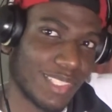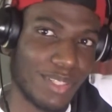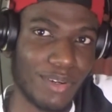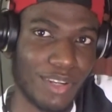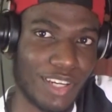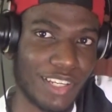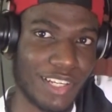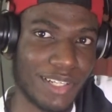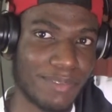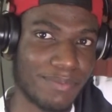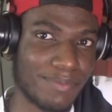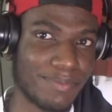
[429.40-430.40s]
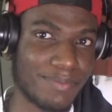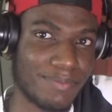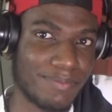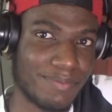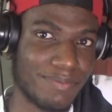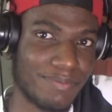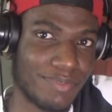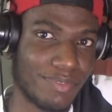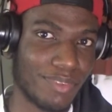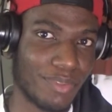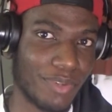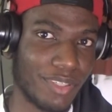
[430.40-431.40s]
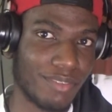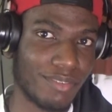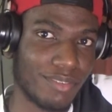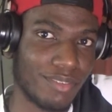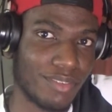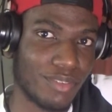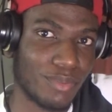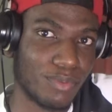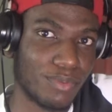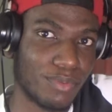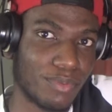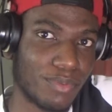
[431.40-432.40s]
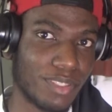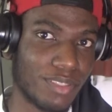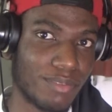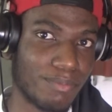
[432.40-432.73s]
Hold on, y'all. Three, two, one.